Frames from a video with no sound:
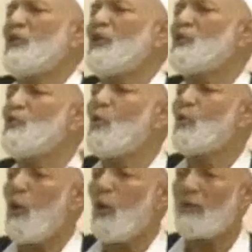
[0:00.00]
he is
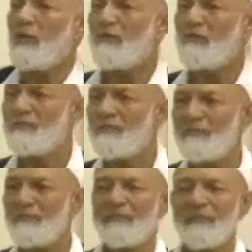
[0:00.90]
no God.
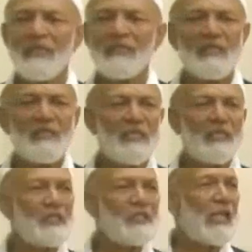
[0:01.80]
This is the
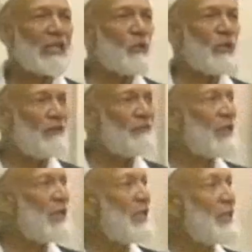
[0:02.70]
intellectual
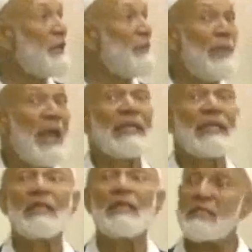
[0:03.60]
level that
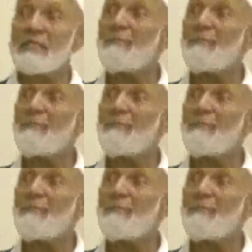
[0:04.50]
mankind is